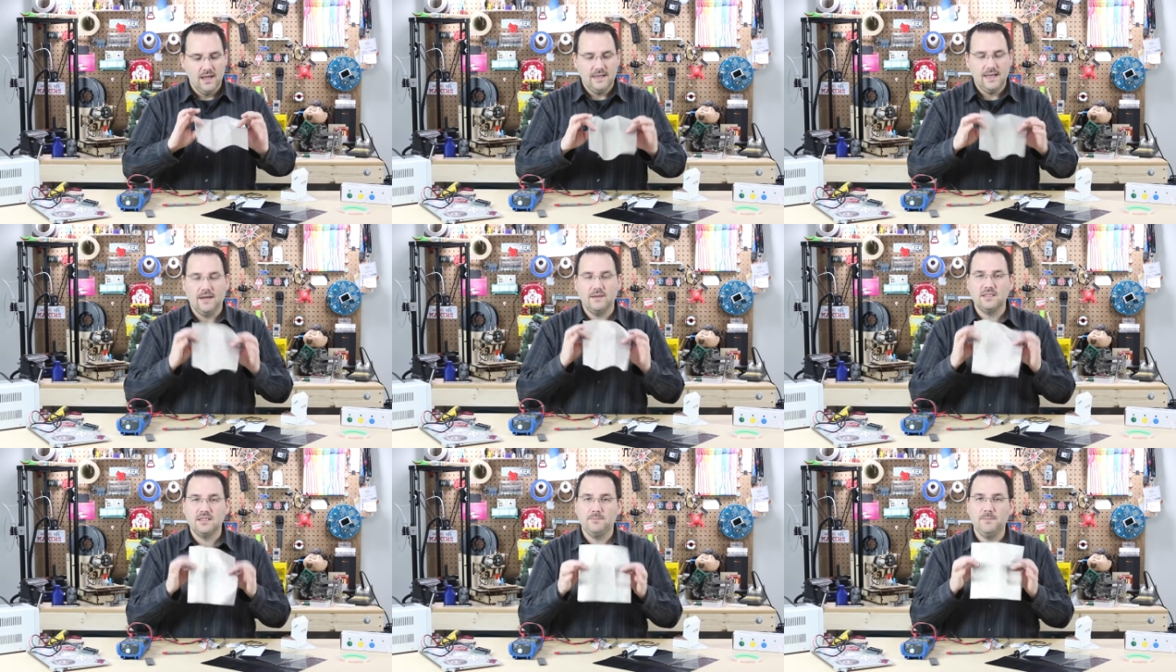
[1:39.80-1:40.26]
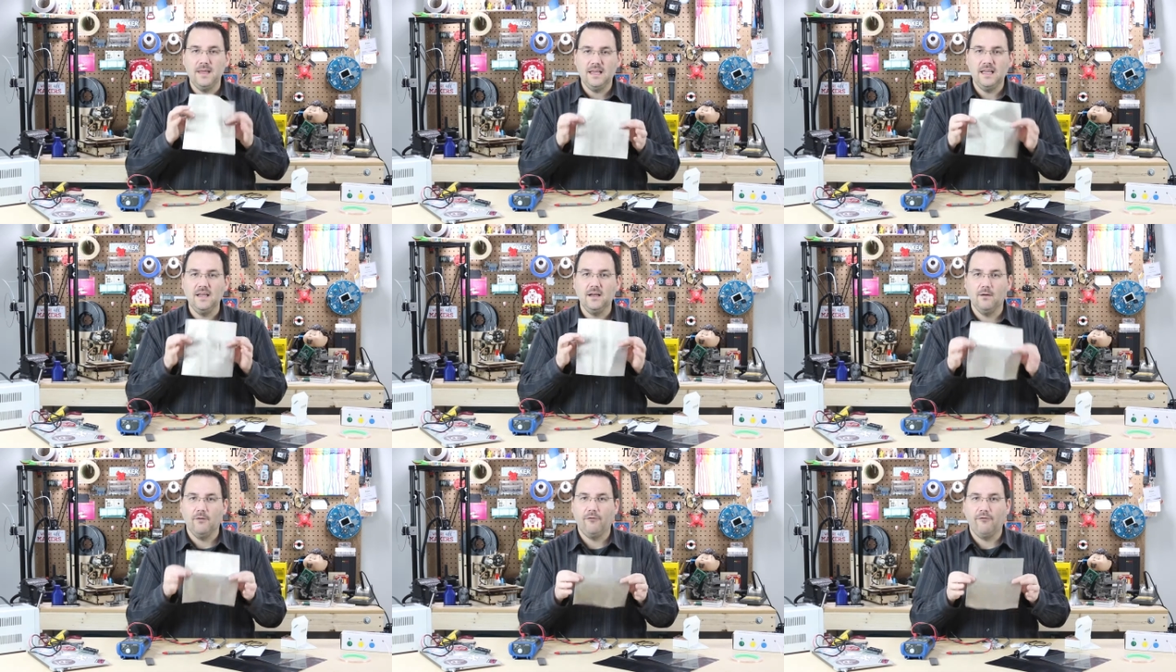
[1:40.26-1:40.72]
Now,
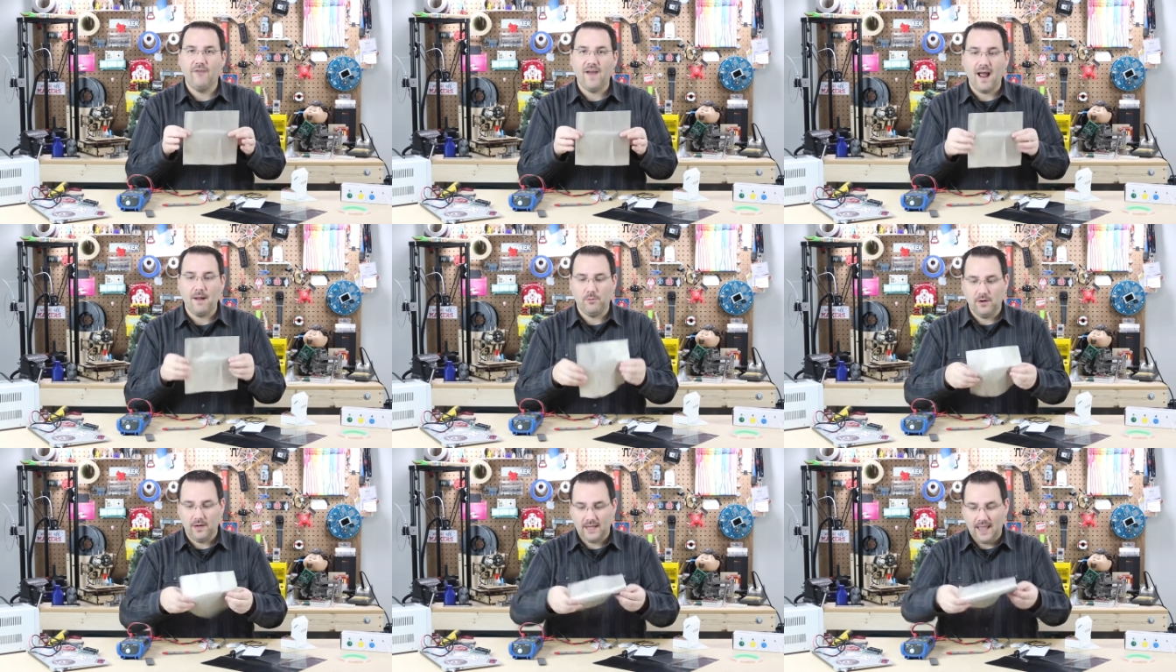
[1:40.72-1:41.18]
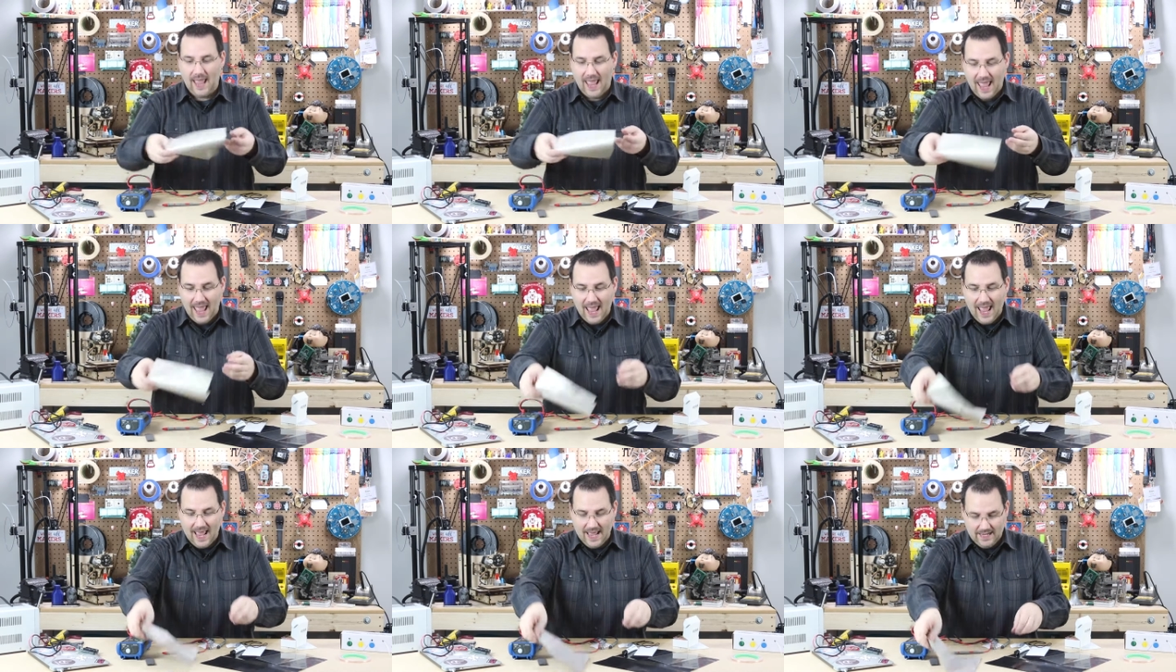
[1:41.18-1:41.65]
speaking of fabric
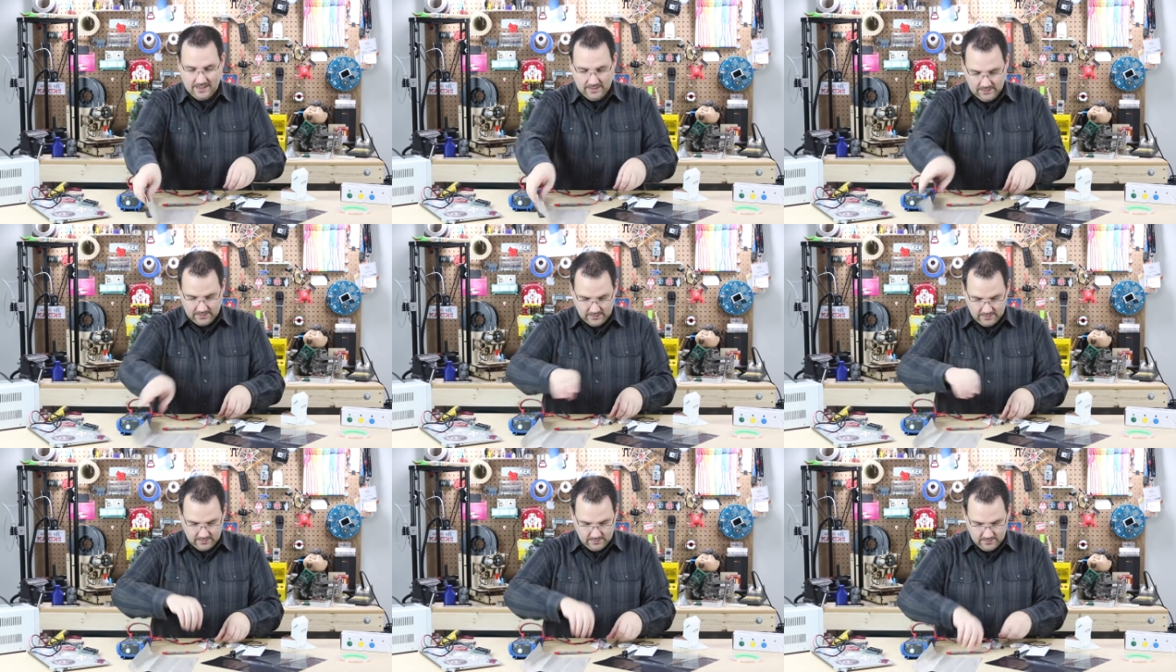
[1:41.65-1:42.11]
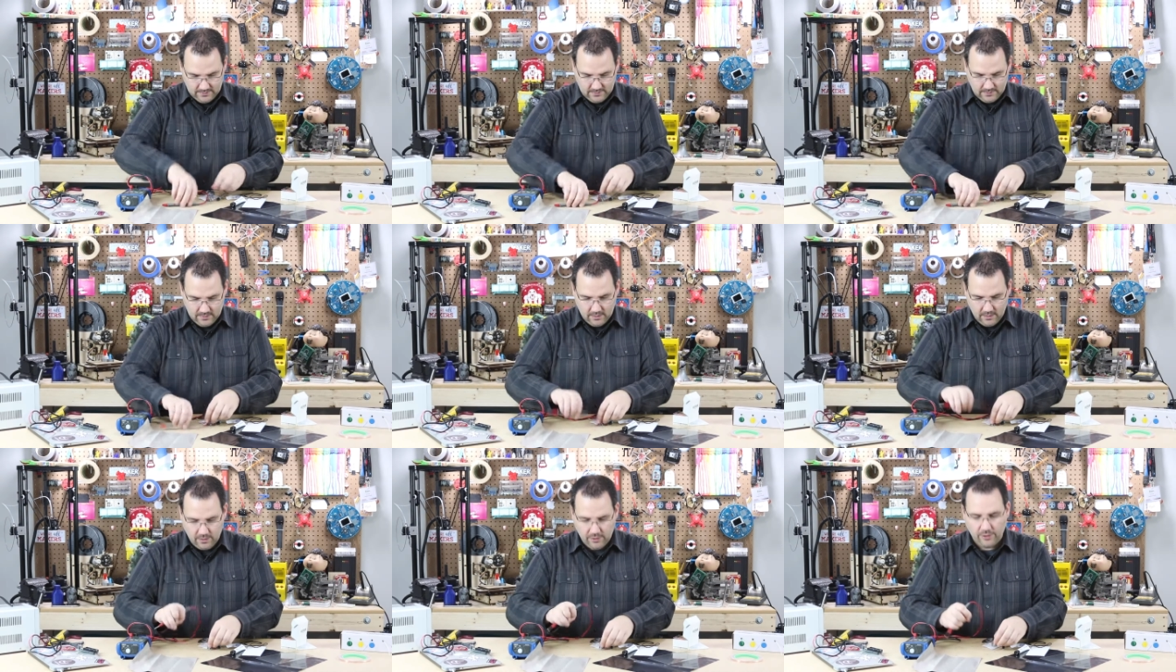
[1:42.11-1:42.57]
and
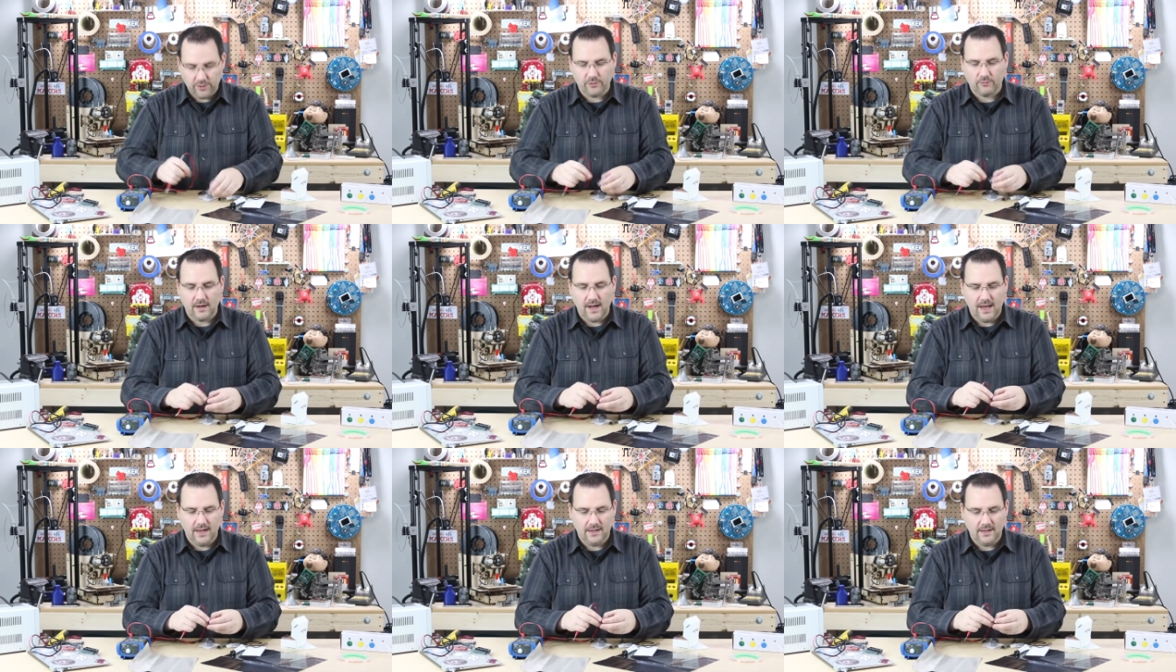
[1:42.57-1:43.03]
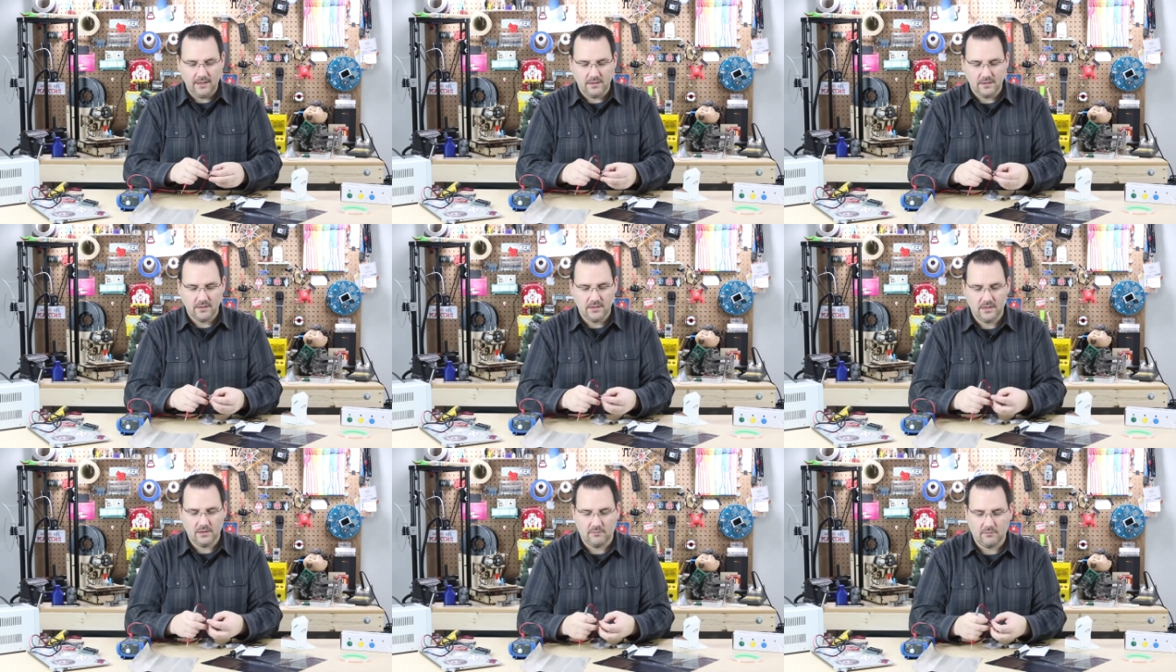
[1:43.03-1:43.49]
thread,
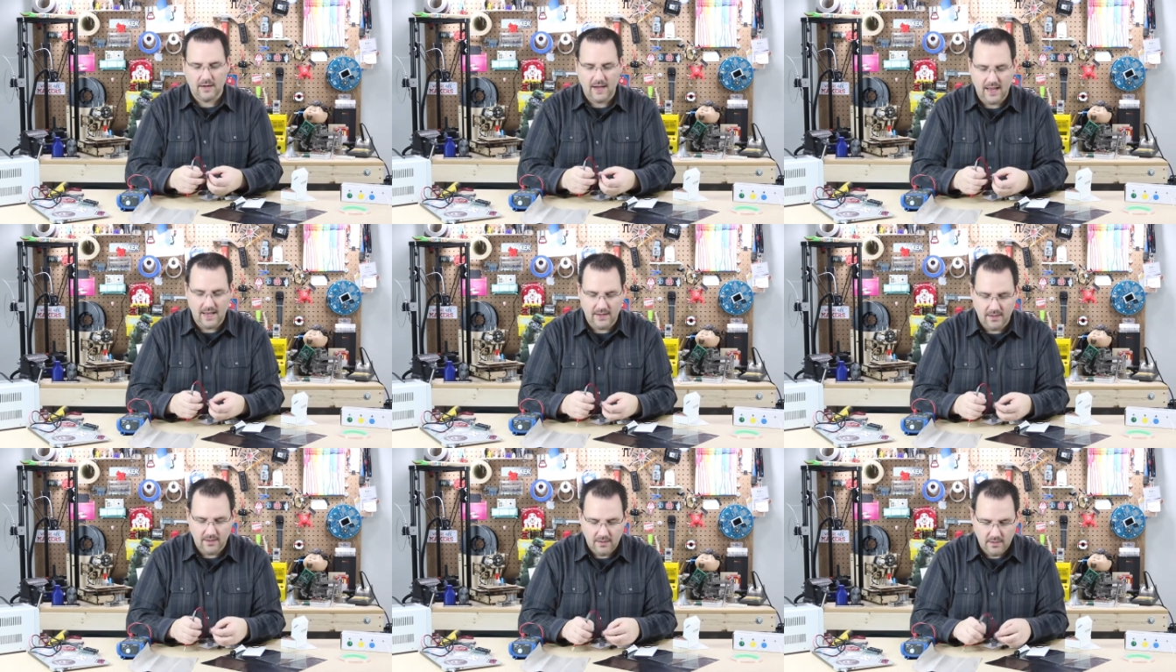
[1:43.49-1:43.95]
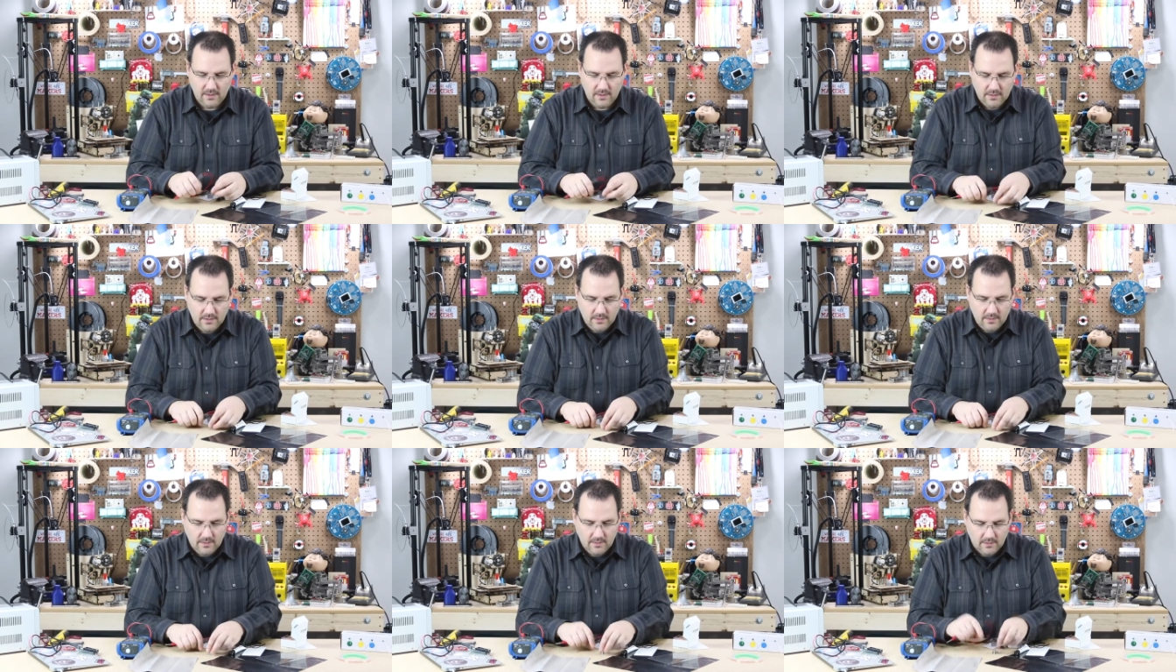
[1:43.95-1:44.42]
here's thread.
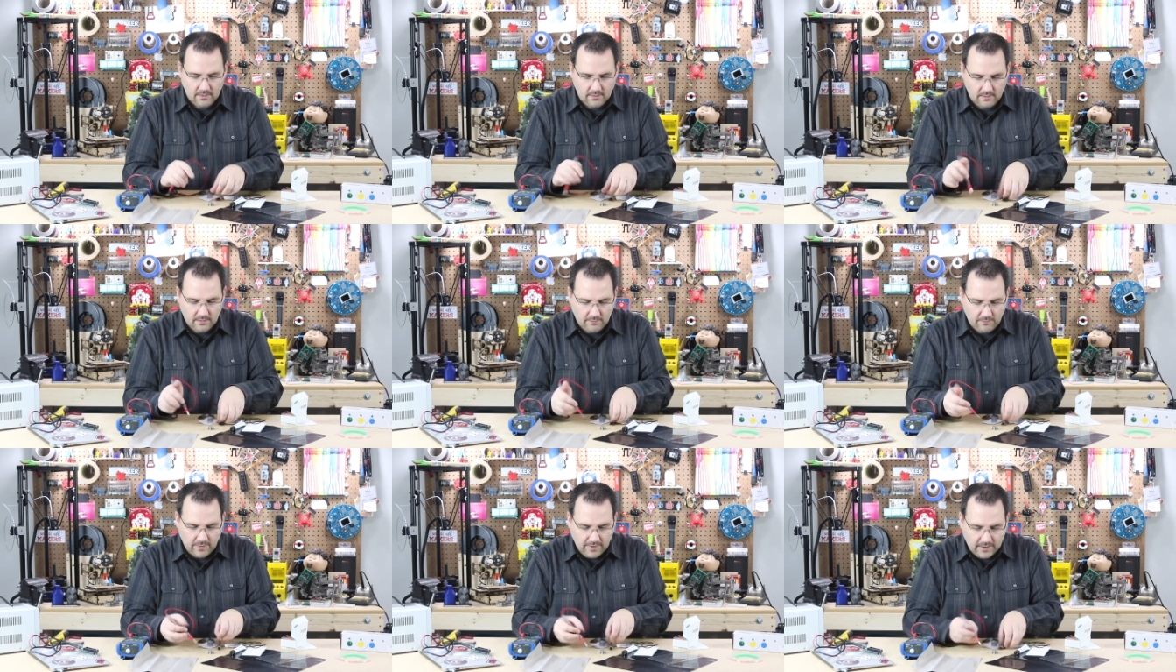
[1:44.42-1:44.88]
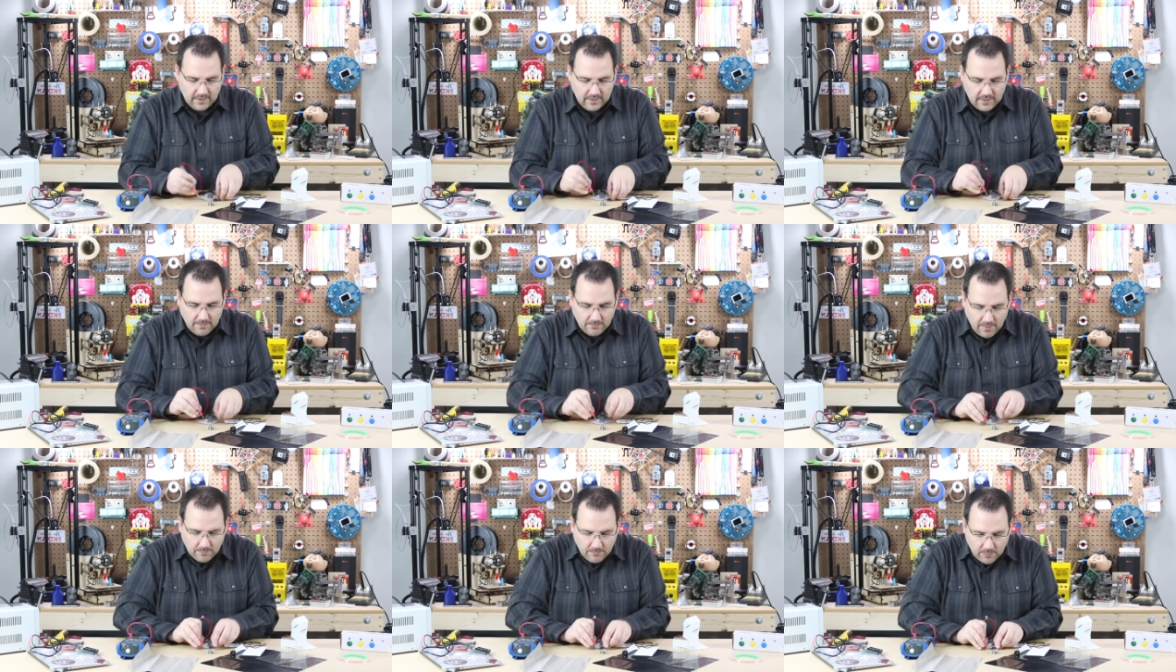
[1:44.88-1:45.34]
I don't know if I can
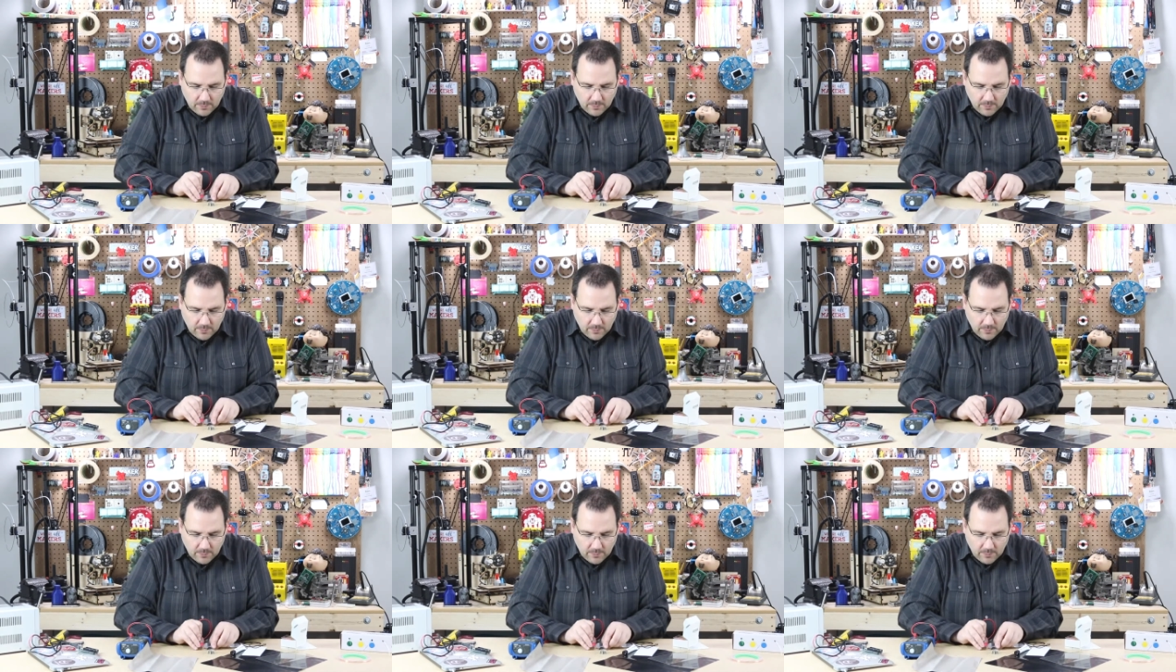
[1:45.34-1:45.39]
get my